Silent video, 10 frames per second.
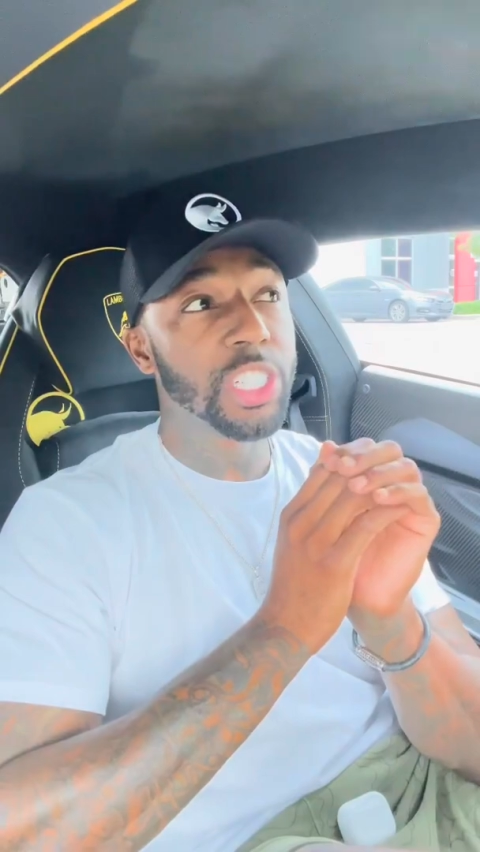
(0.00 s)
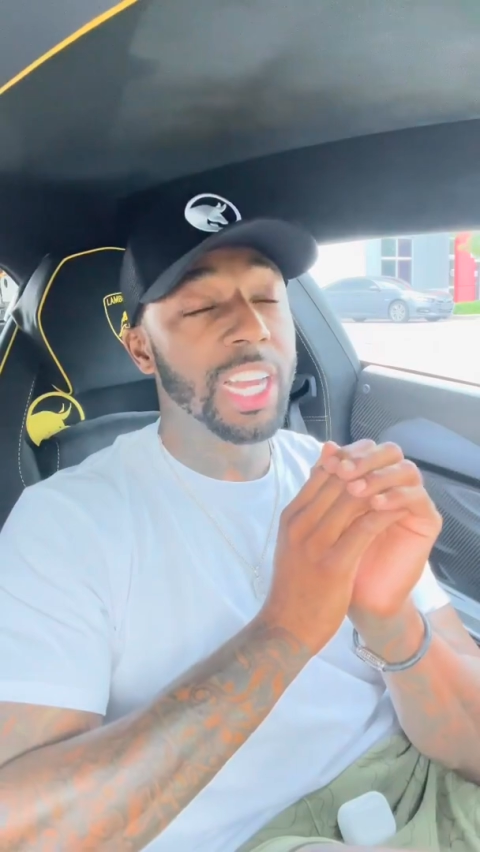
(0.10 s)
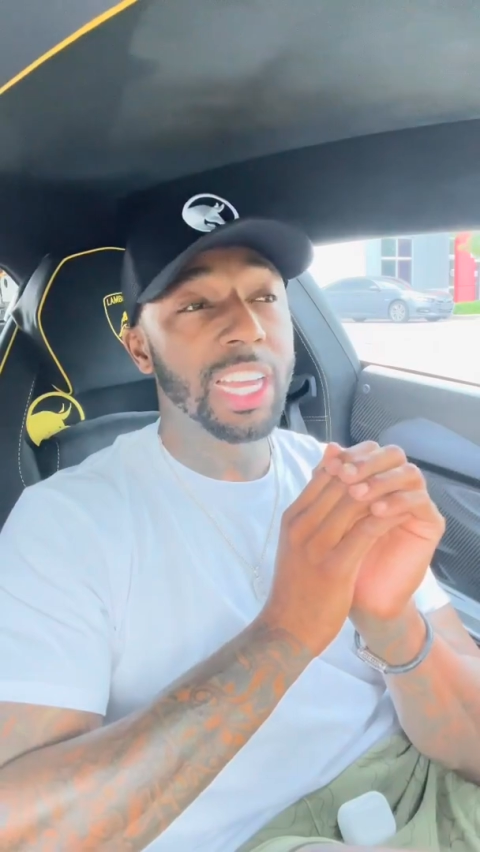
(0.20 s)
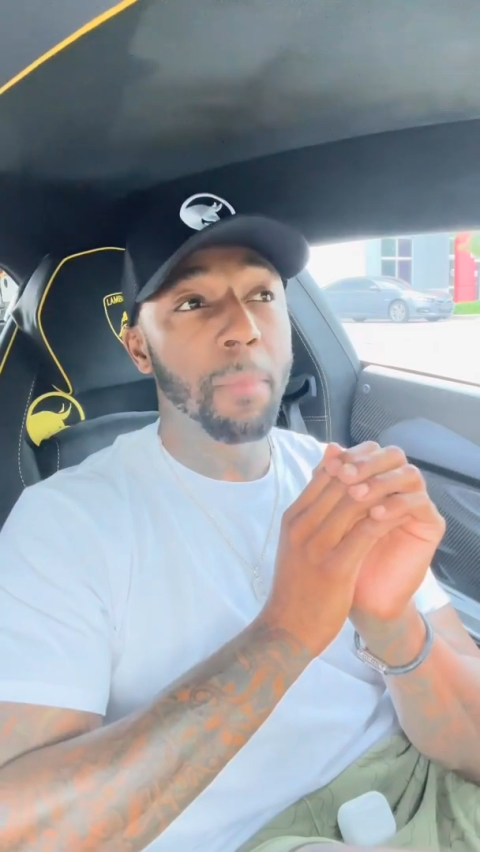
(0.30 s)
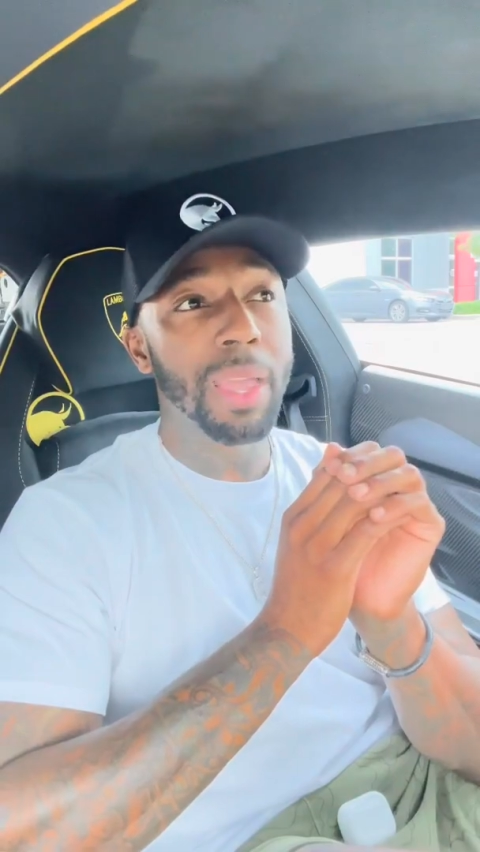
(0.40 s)
you're
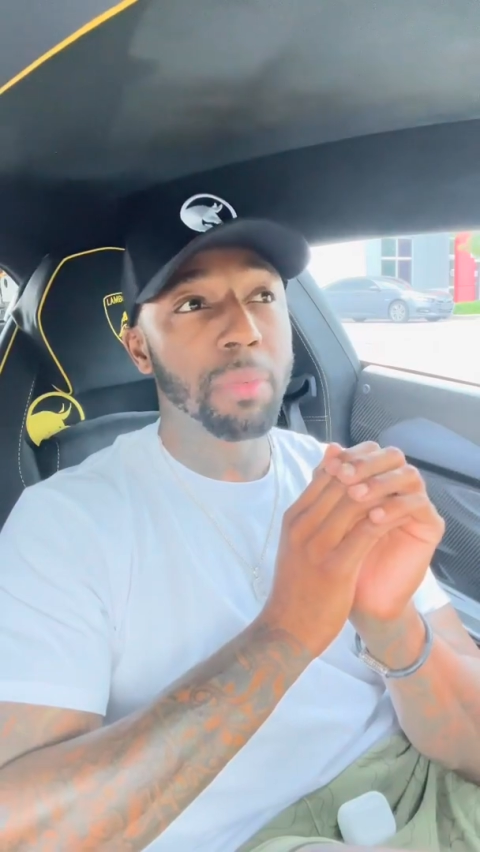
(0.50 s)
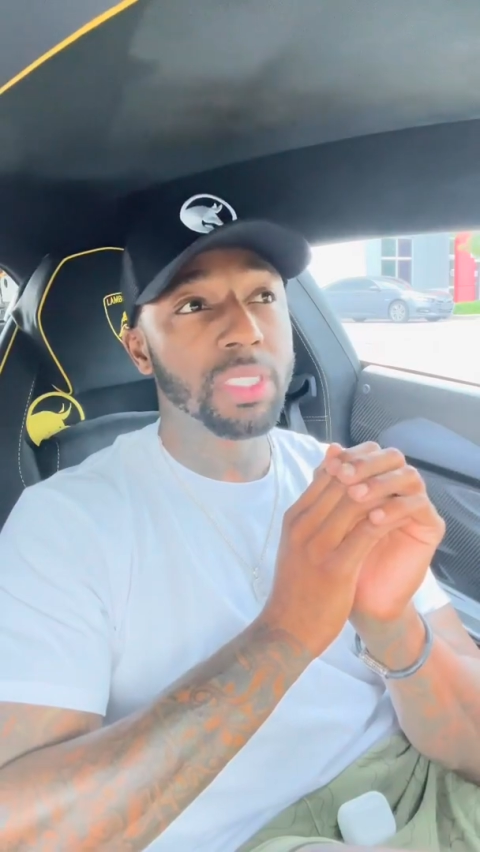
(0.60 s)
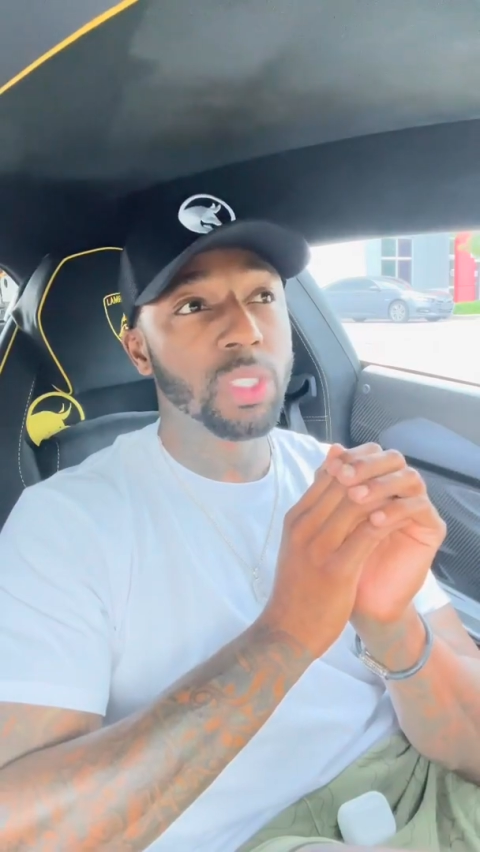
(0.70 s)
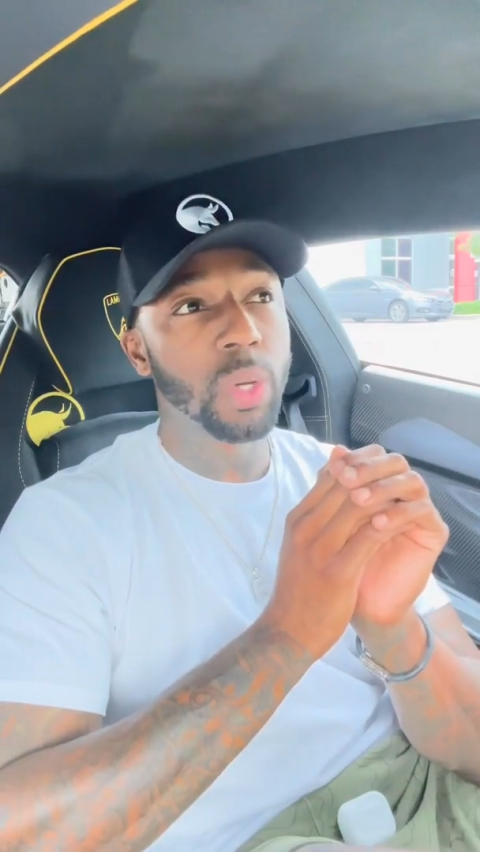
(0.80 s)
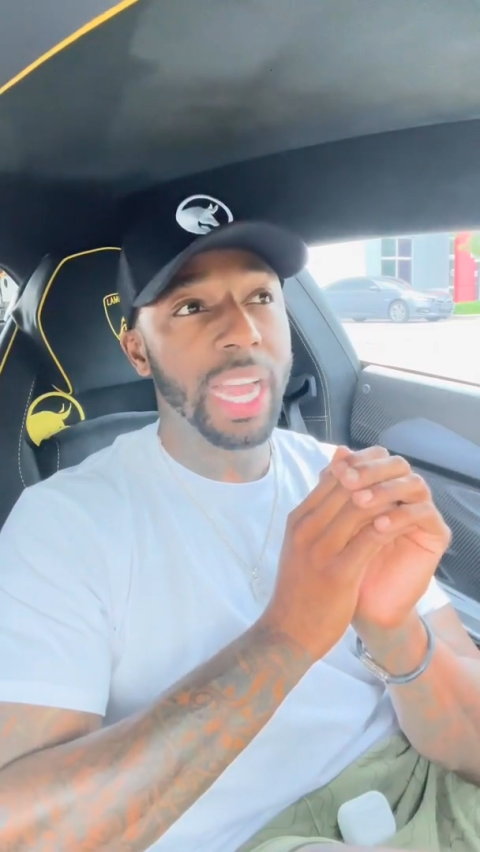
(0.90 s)
not going to be able
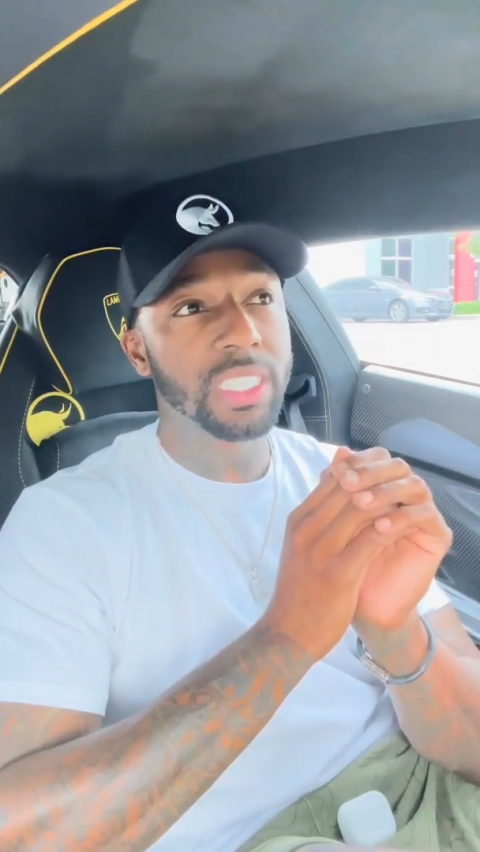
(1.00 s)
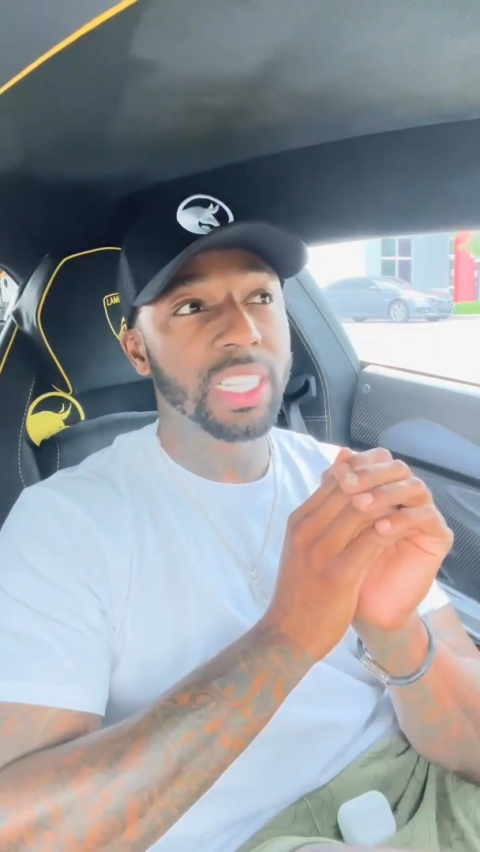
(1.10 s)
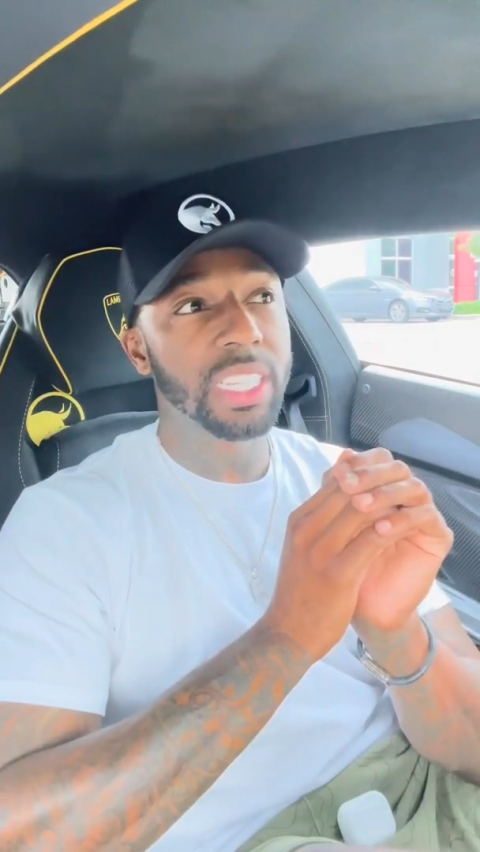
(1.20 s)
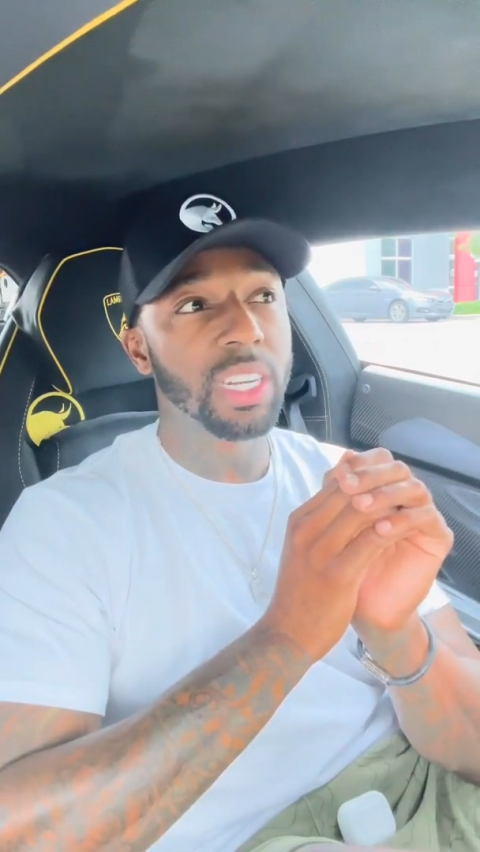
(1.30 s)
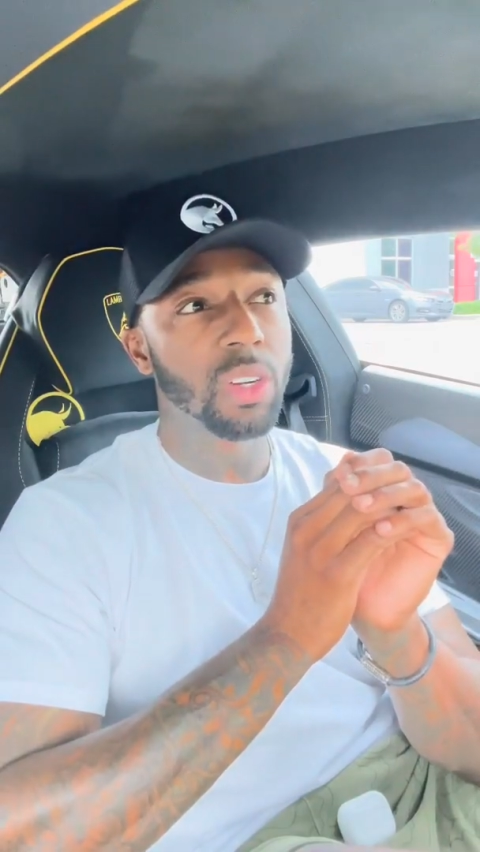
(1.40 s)
to
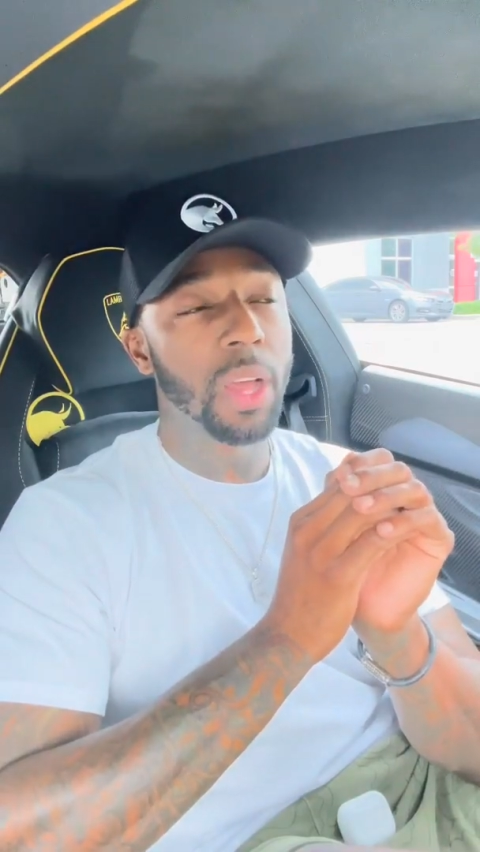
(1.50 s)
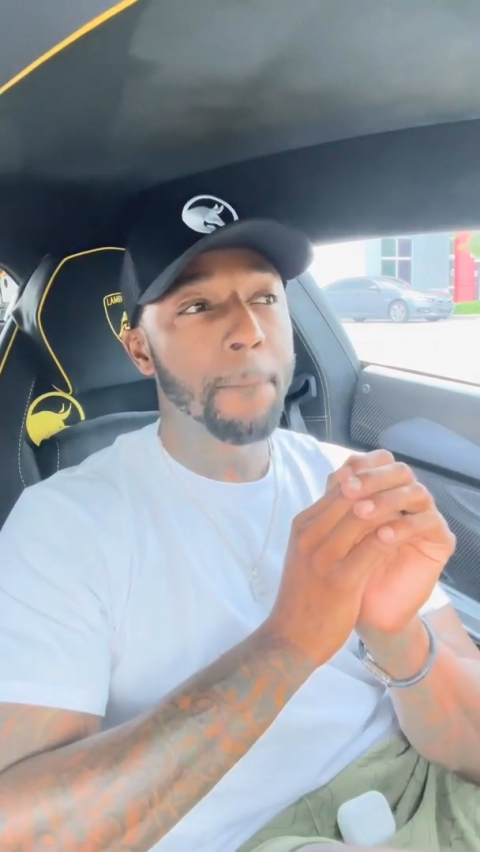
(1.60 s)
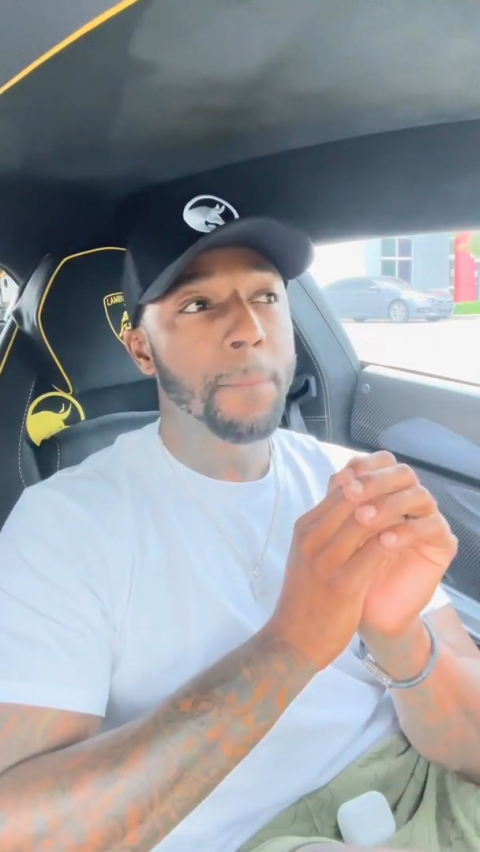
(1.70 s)
actually, you know,